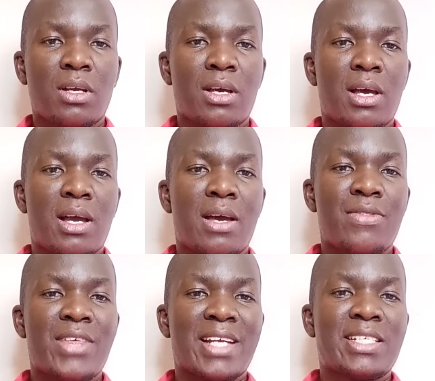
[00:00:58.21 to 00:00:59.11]

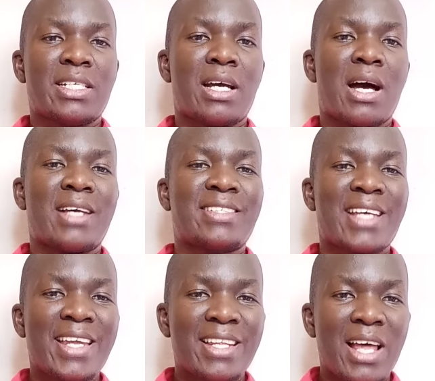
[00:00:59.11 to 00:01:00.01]
that a
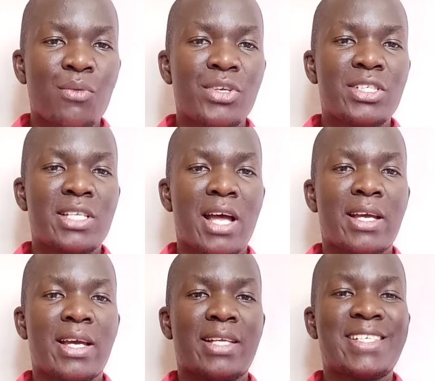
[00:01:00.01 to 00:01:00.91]
sign language
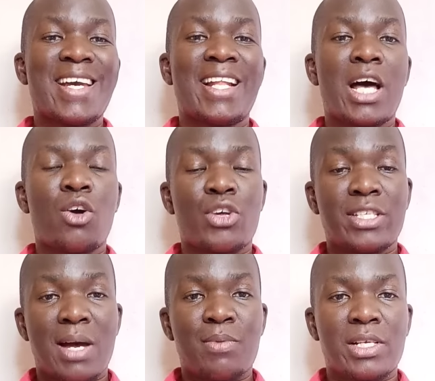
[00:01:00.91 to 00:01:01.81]
teller or
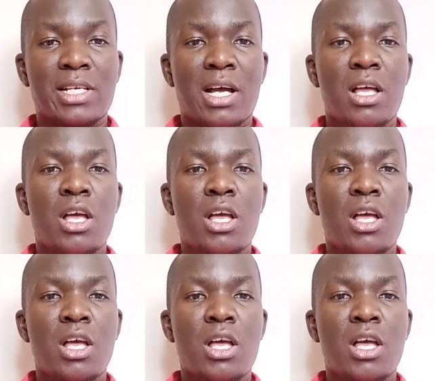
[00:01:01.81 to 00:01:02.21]
interpreter